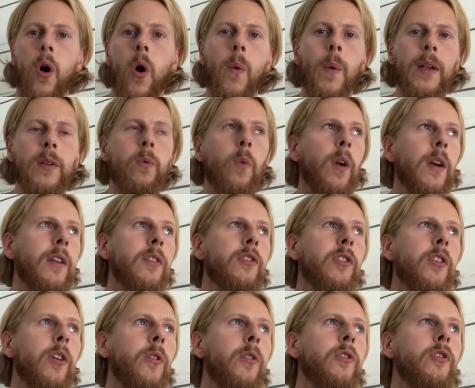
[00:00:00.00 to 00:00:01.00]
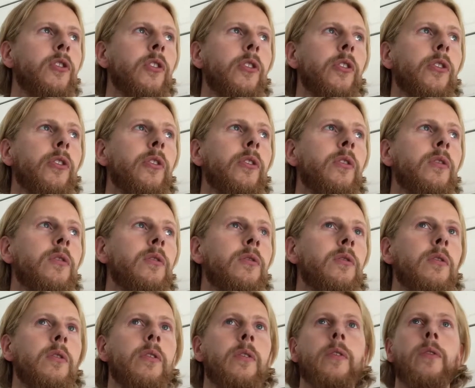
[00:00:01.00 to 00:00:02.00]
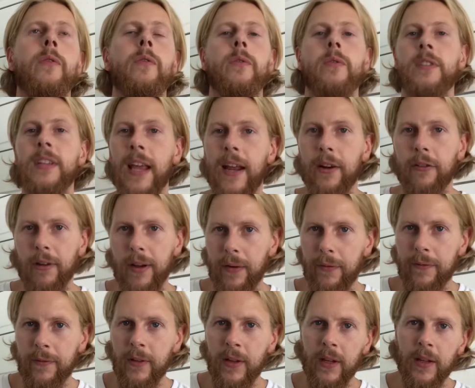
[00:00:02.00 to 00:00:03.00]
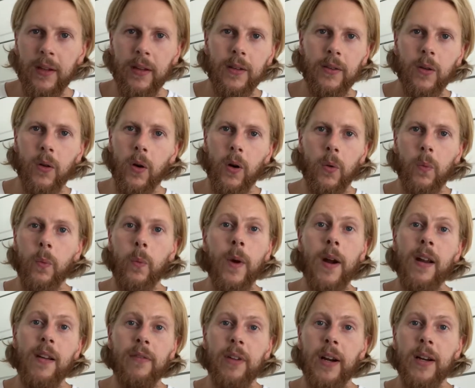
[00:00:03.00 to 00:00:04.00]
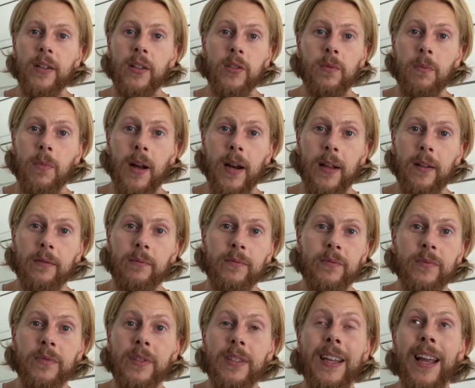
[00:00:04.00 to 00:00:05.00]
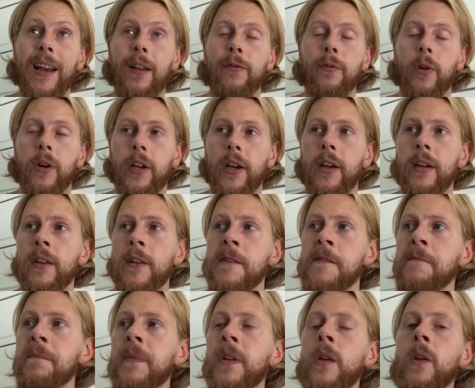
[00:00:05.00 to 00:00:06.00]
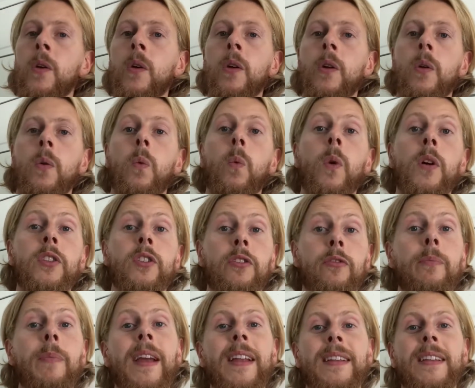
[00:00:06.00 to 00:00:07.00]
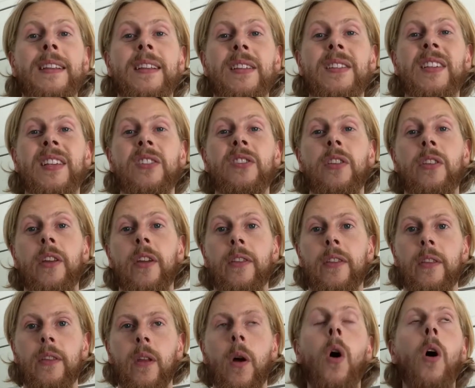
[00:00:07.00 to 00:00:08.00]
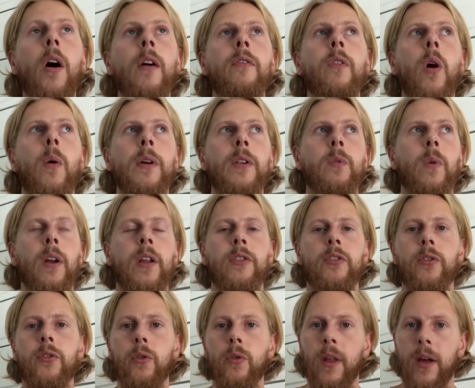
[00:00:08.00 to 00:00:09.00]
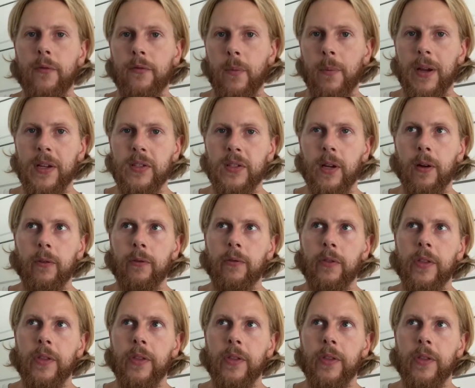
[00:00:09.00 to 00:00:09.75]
always wanted to go to Tenerife or wherever, it doesn't matter, California. Once you've made the decision that, oh, I've always wanted to do that for myself,